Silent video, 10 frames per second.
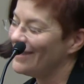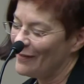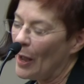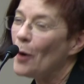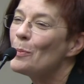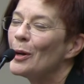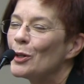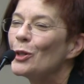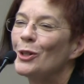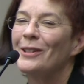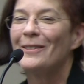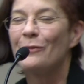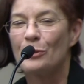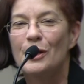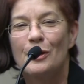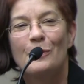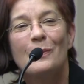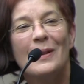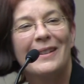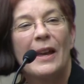how much
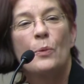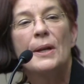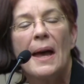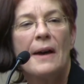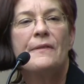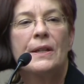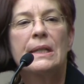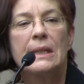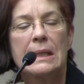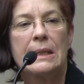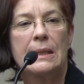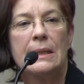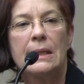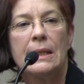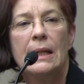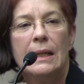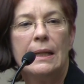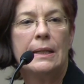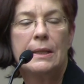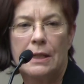freedom can we have as citizens
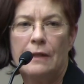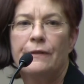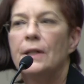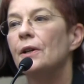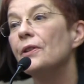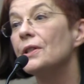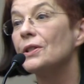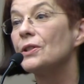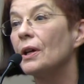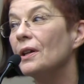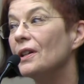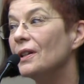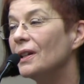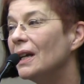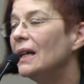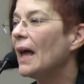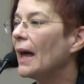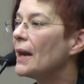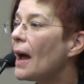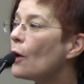in a safe and healthy society,
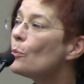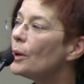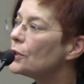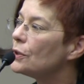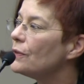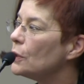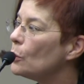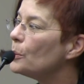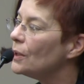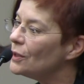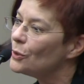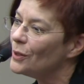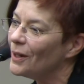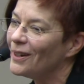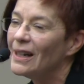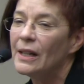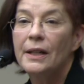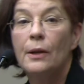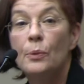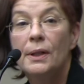and how much of the open internet
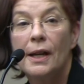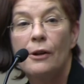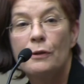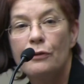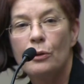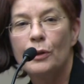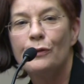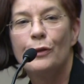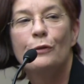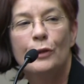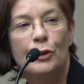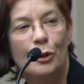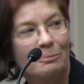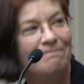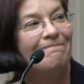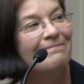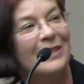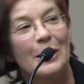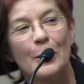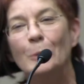can we carry forward for the future?
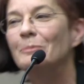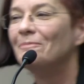Thank you.